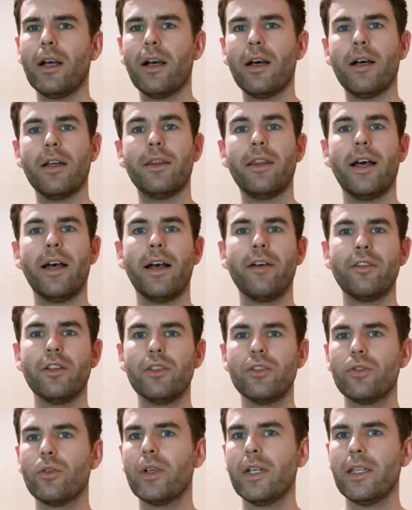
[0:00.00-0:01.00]
uh, that have
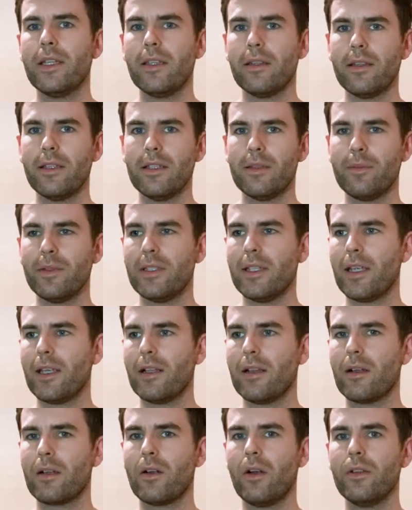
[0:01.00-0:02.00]
enjoyed this
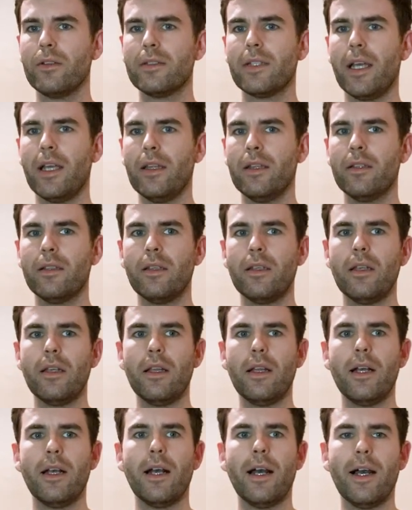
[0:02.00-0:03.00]
particular content,
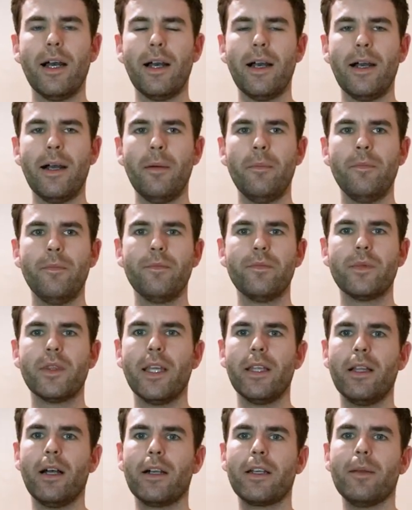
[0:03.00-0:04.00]
um,
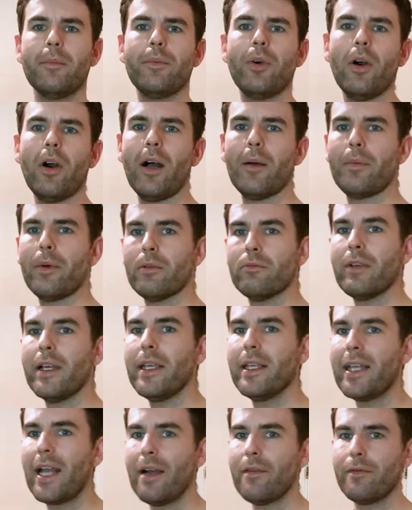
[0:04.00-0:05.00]
then I can put up a
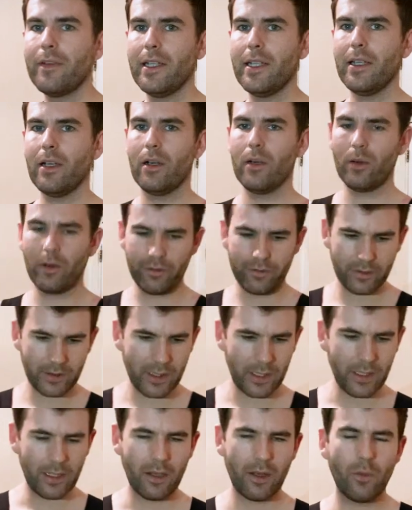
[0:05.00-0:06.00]
recap video of
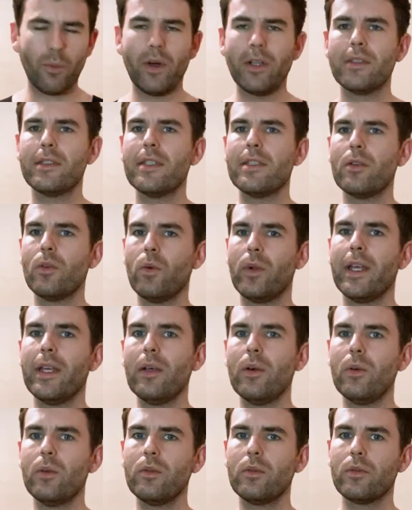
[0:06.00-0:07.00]
once it's all
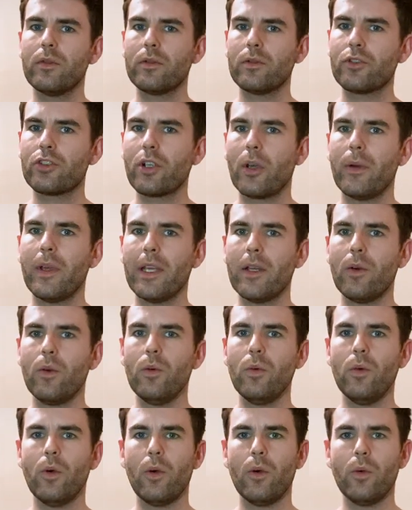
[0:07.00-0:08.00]
healed, showing
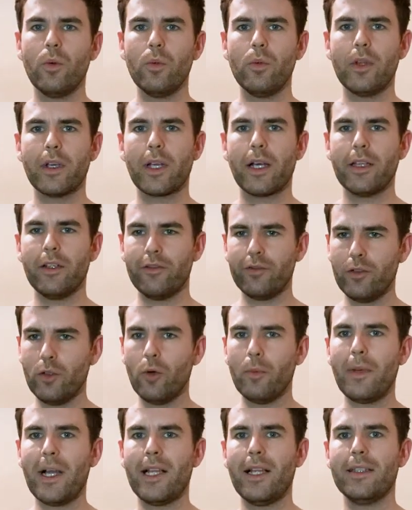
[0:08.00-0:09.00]
all, all the kind of
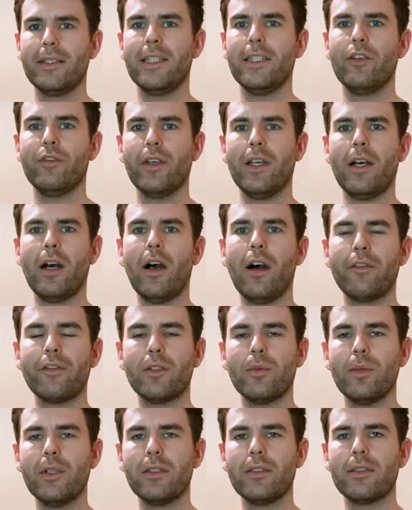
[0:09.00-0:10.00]
normality of it
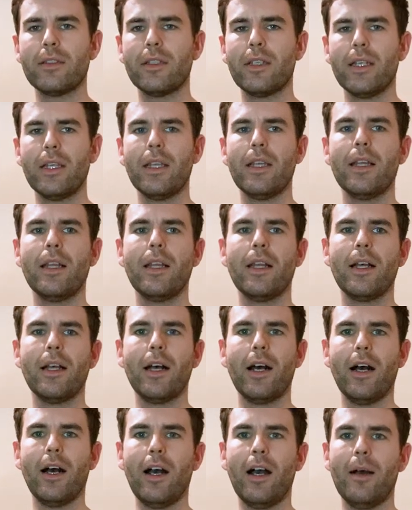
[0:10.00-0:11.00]
afterwards.
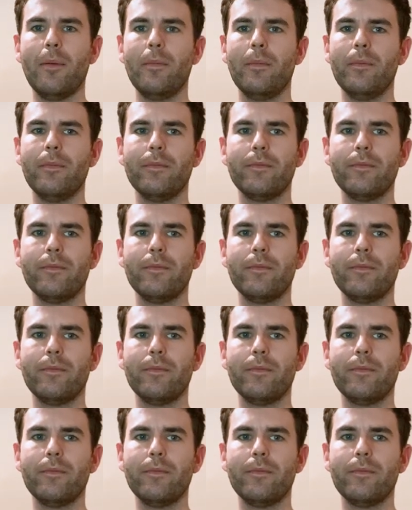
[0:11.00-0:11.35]
Um,